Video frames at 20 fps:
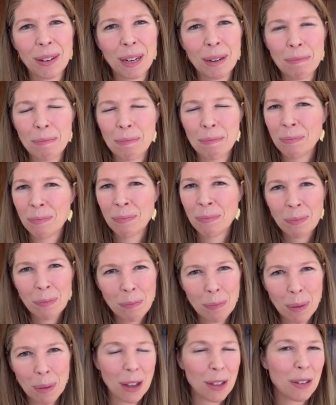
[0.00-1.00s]
it
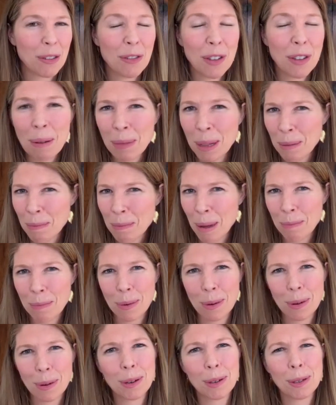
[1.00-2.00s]
be other family
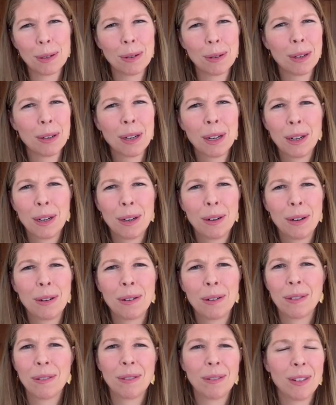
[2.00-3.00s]
members or
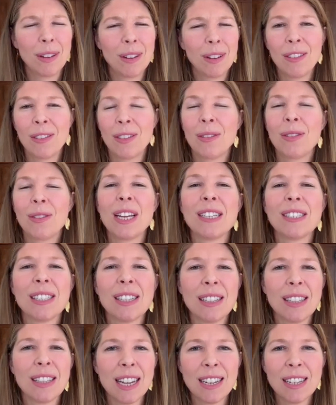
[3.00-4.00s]
uh, things
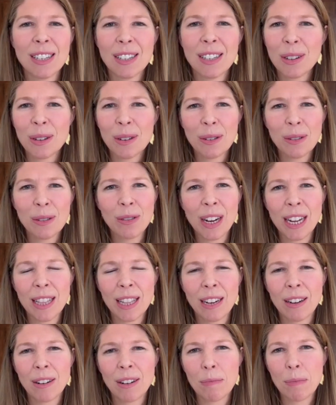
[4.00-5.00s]
that they do, right,
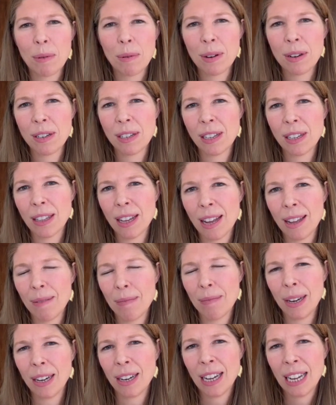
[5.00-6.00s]
that are important to
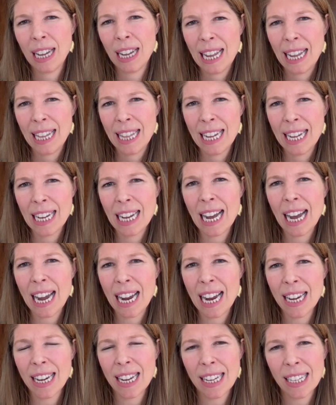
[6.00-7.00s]
them. And I think
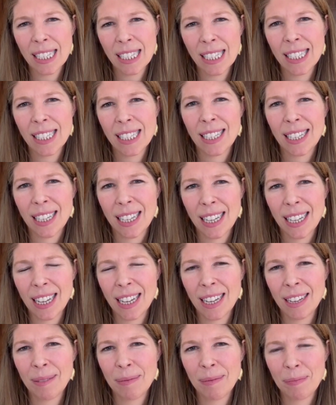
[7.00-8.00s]
kindness
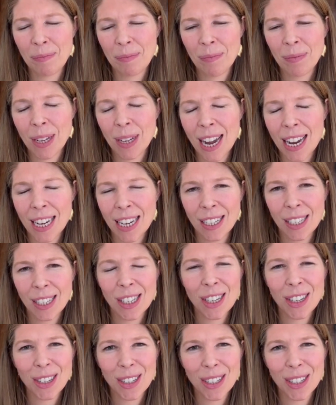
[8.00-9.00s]
um, kindness
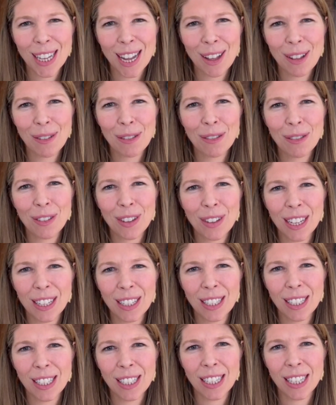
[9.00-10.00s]
to yourself
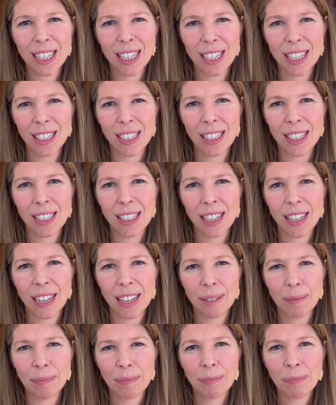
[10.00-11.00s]
is is
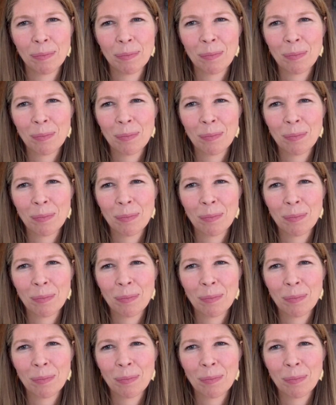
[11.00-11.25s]
um,